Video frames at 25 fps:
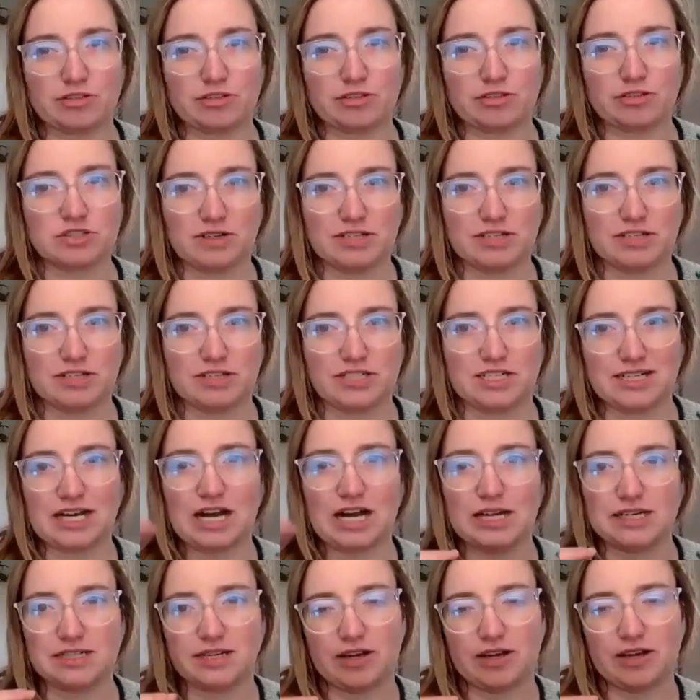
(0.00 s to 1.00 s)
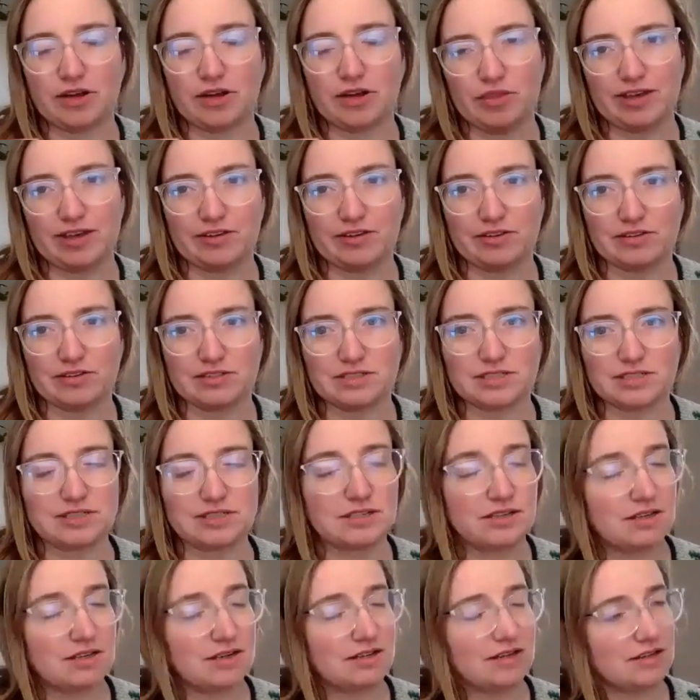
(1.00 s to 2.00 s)
there, so it didn't cut down the
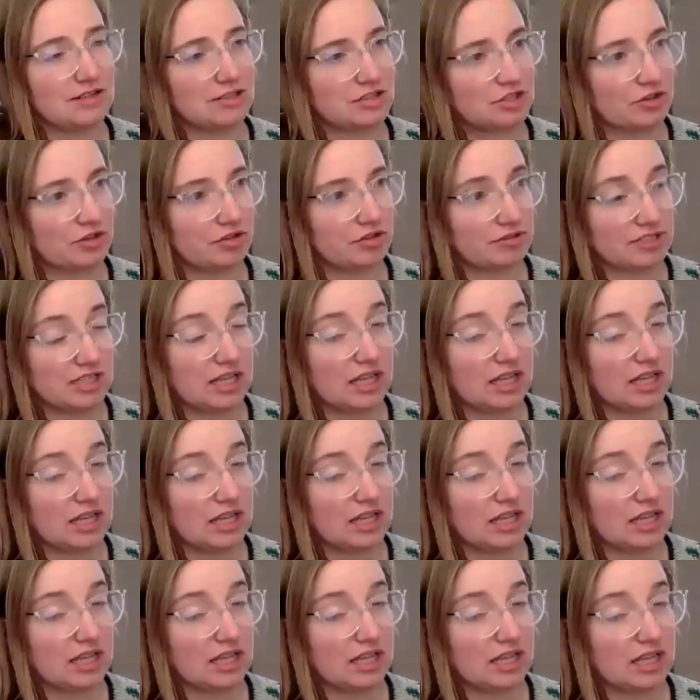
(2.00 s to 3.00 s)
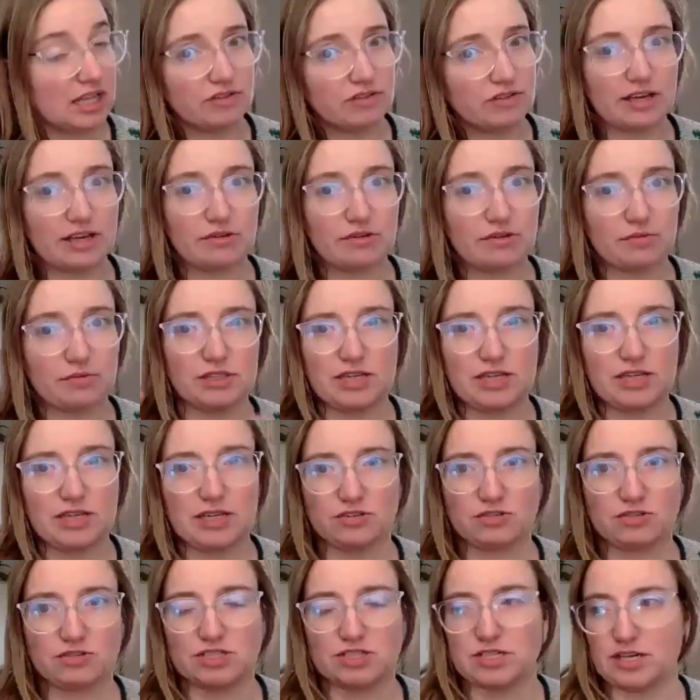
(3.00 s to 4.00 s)
hills. So, there's a lot of like
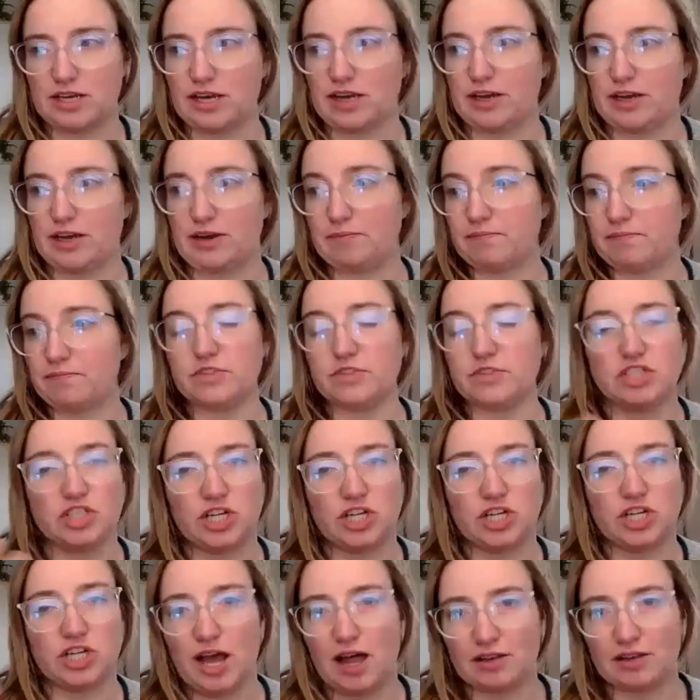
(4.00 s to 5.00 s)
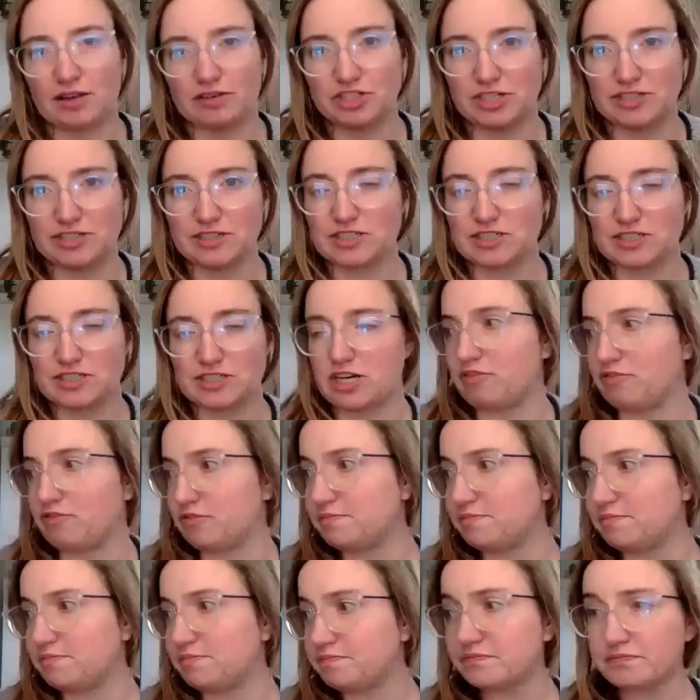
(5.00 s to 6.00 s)
really interesting geology and
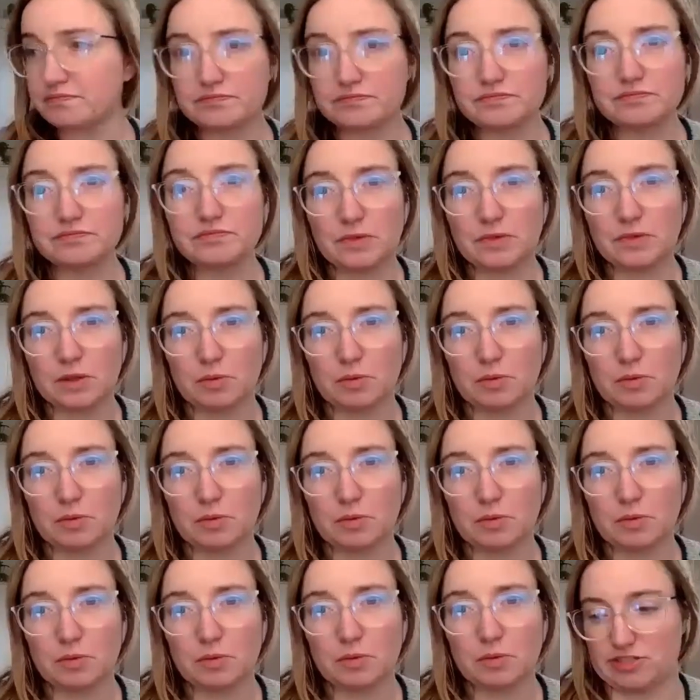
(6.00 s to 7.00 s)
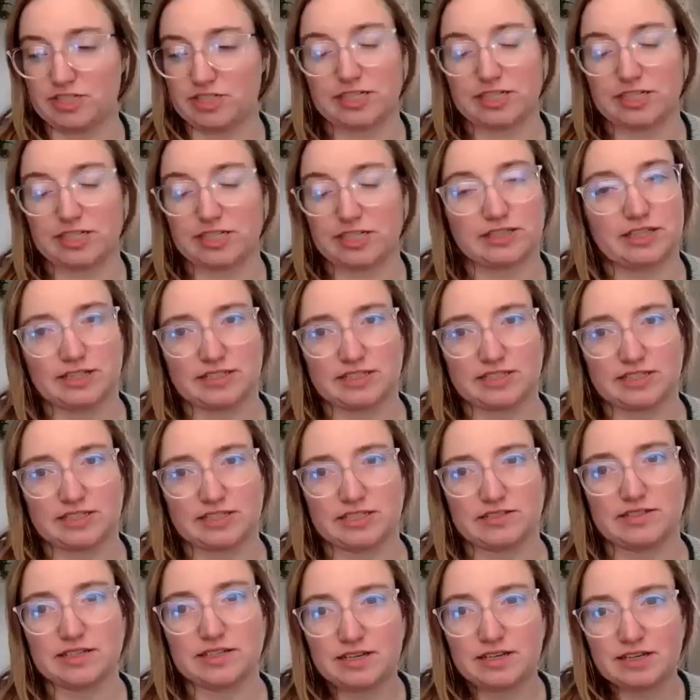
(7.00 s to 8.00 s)
stuff. One of those interesting
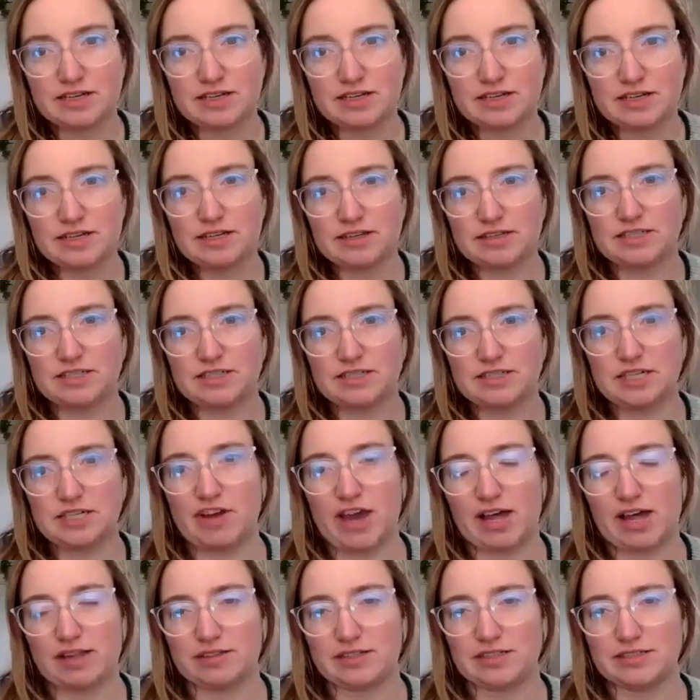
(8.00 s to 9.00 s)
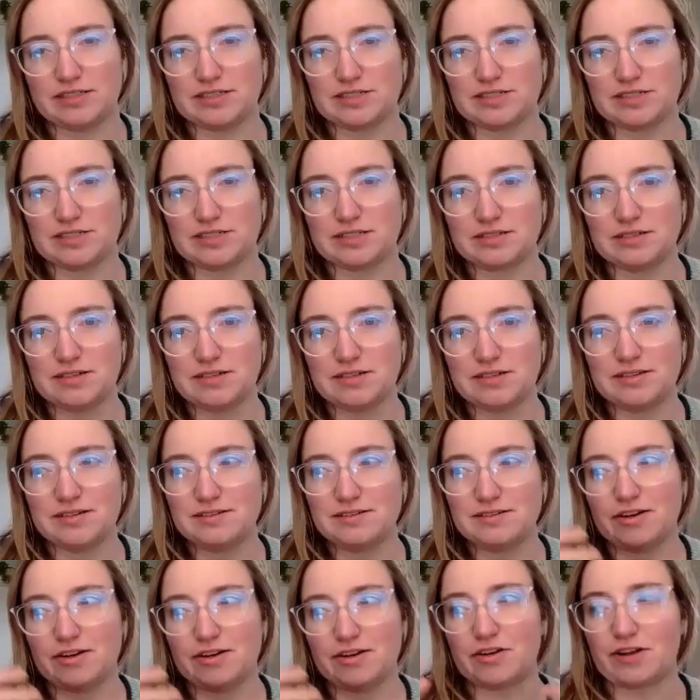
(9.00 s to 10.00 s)
things is the deep
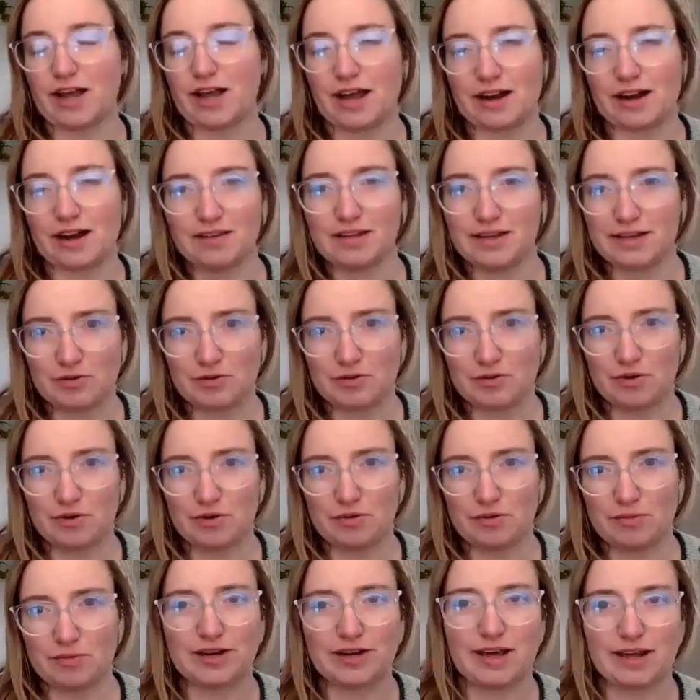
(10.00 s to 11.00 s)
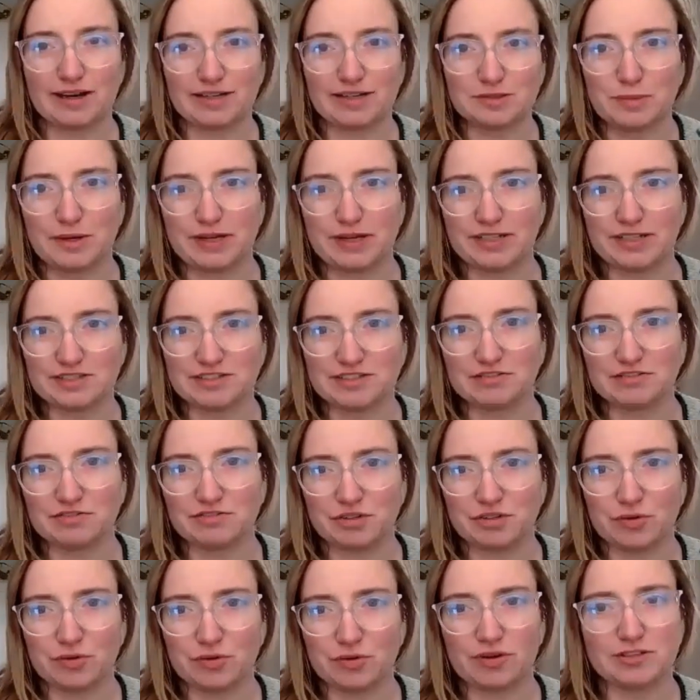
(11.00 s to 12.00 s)
valleys that are kind of like Norway, not as
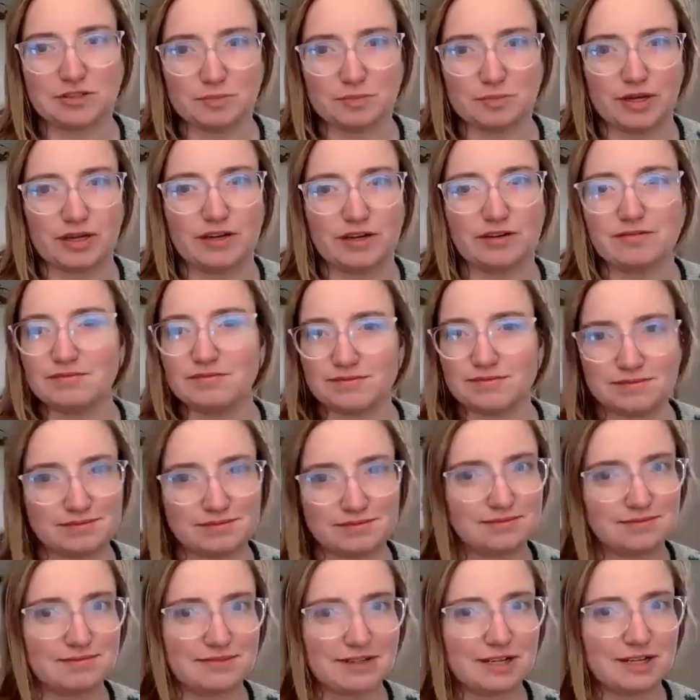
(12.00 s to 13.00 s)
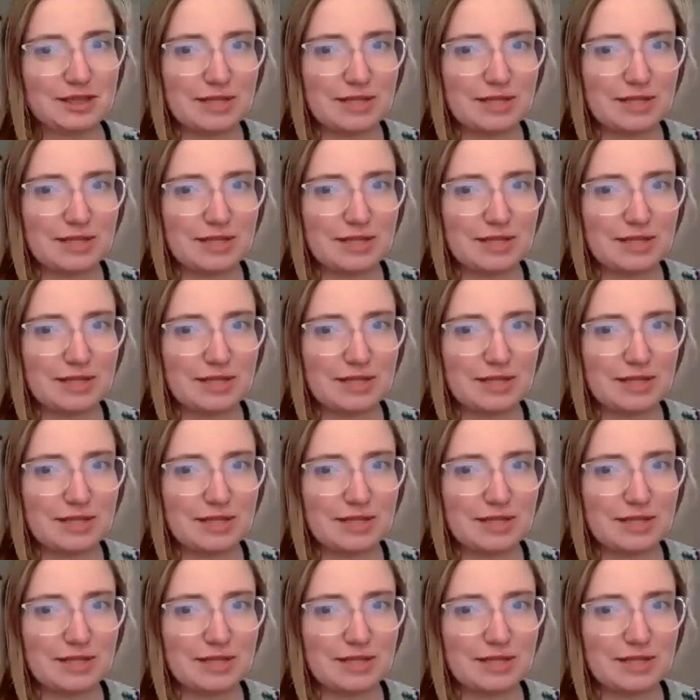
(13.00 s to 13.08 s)
big as the fjords, but